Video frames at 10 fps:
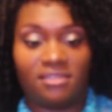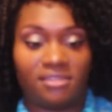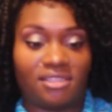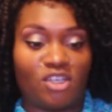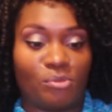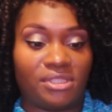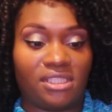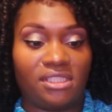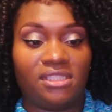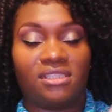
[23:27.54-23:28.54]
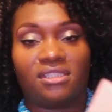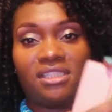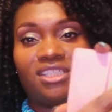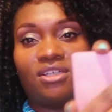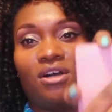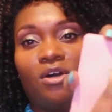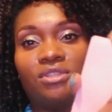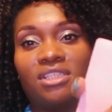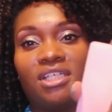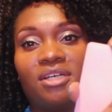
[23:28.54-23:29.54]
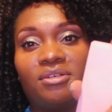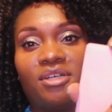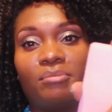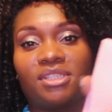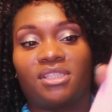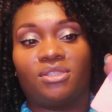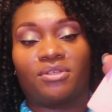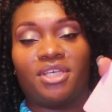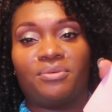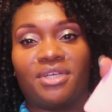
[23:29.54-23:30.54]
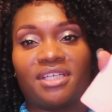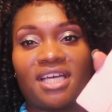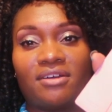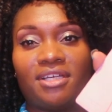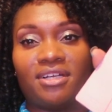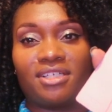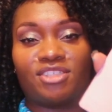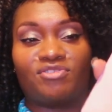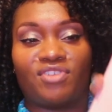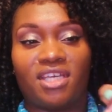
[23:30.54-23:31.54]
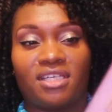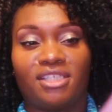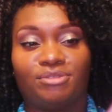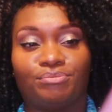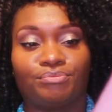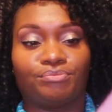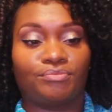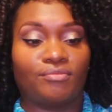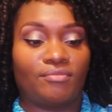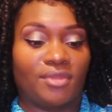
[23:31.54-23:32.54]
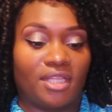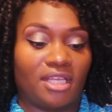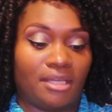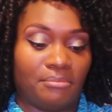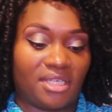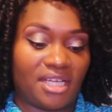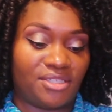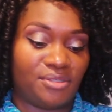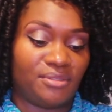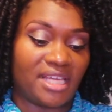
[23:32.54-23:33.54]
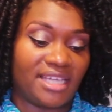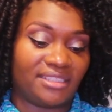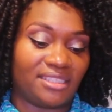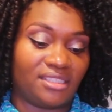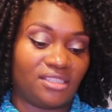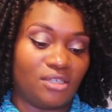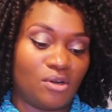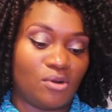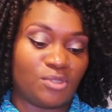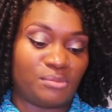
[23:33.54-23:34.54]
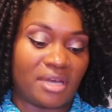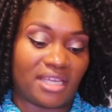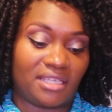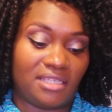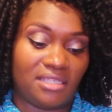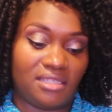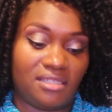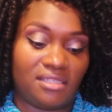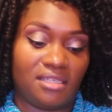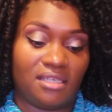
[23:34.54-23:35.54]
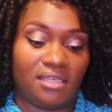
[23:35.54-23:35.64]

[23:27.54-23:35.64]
So, but these, these are holding up, but the little key ring down here is fading. But I do like that this holds my keys.